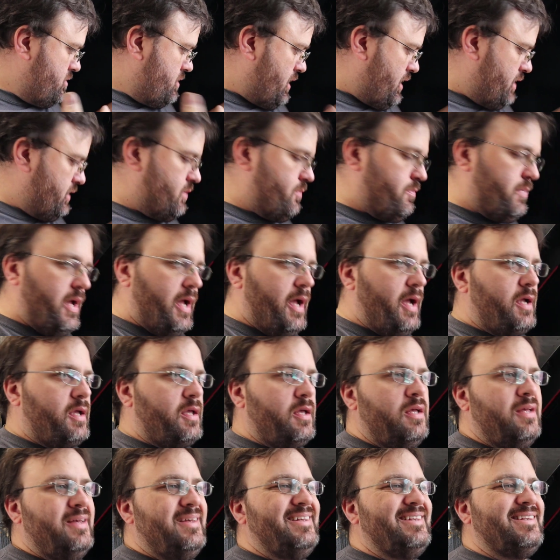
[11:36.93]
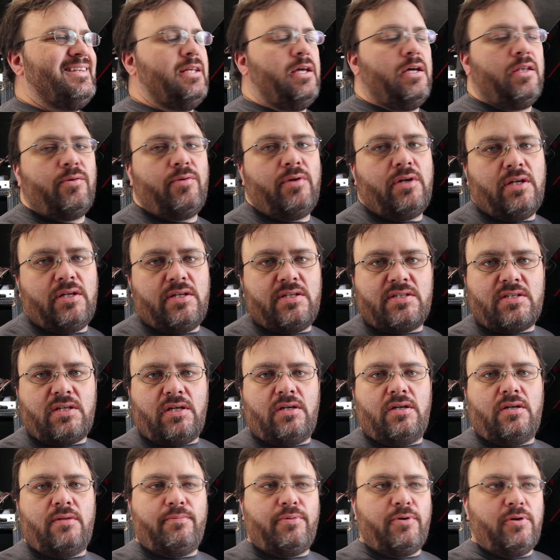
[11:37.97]
at the back. The other one I
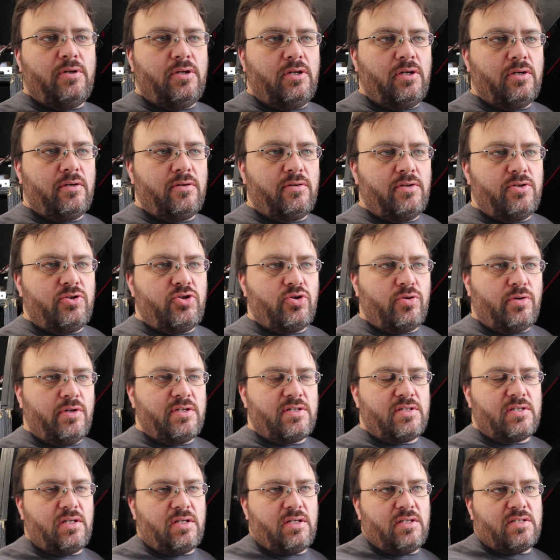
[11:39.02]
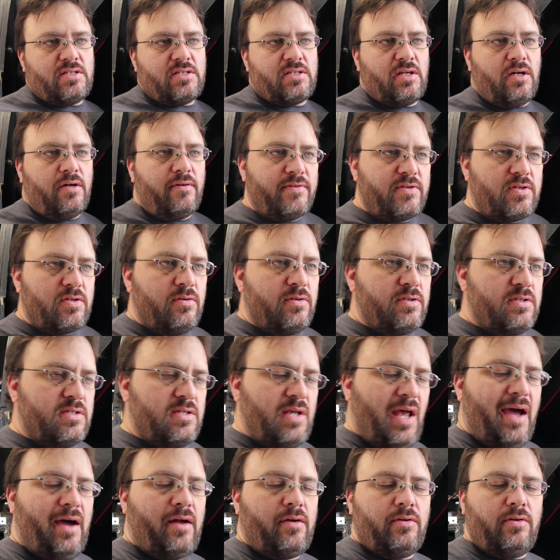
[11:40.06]
decided to put near the joystick itself so it's
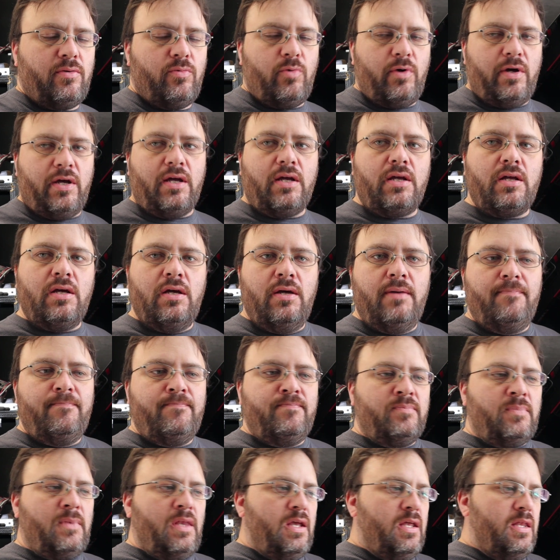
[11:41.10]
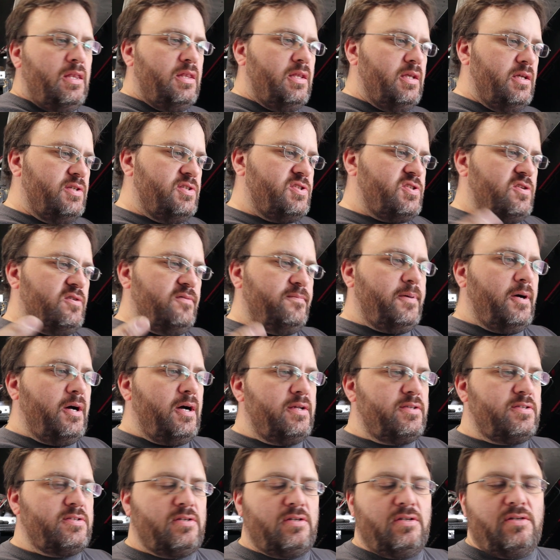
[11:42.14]
out of the way. These 2
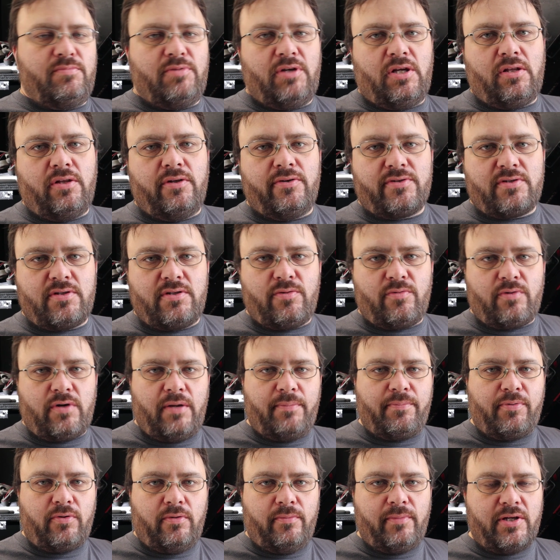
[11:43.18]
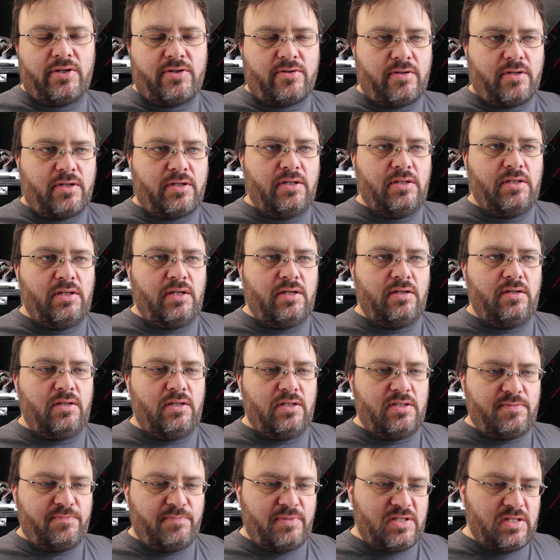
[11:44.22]
pods are going to be closer to where I pull my truck in, that
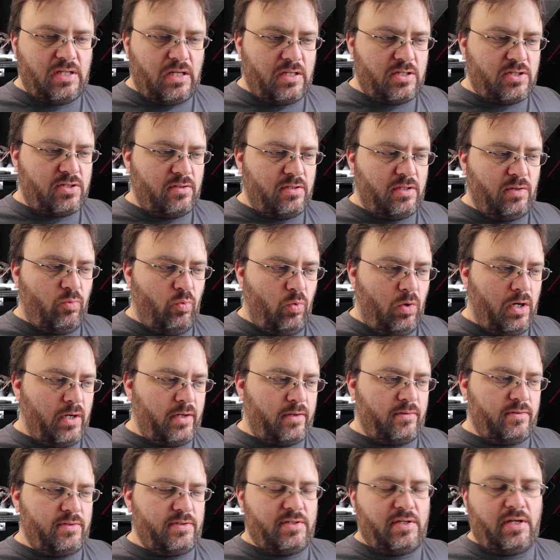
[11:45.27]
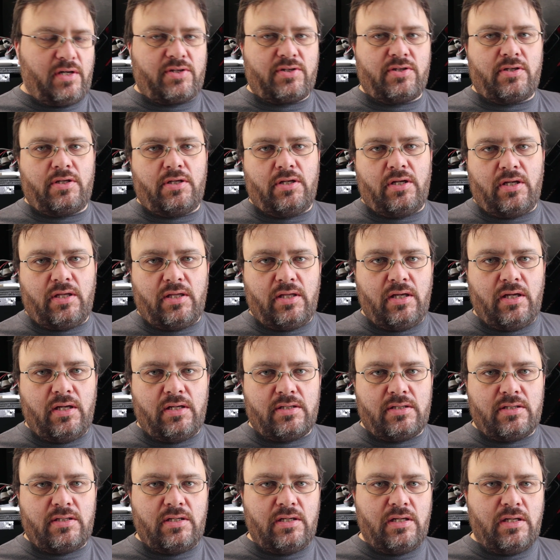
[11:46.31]
it's potential that water is actually going to
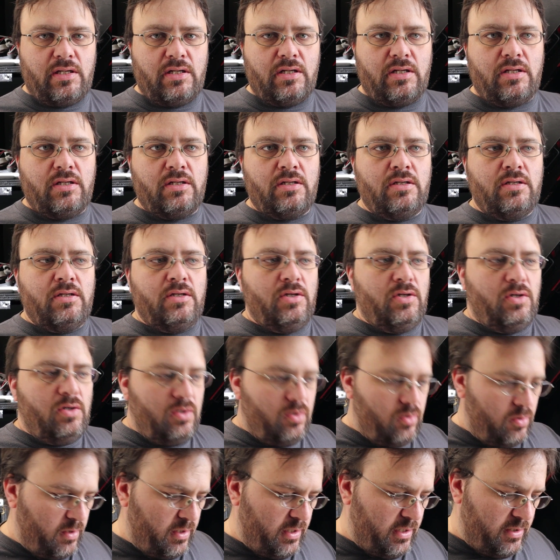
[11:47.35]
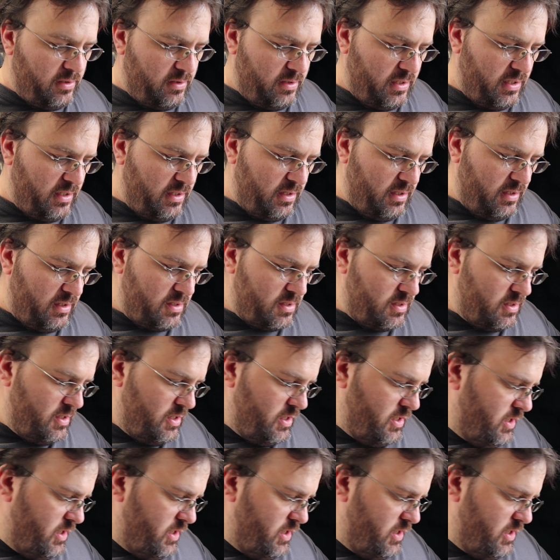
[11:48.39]
get in or underneath it.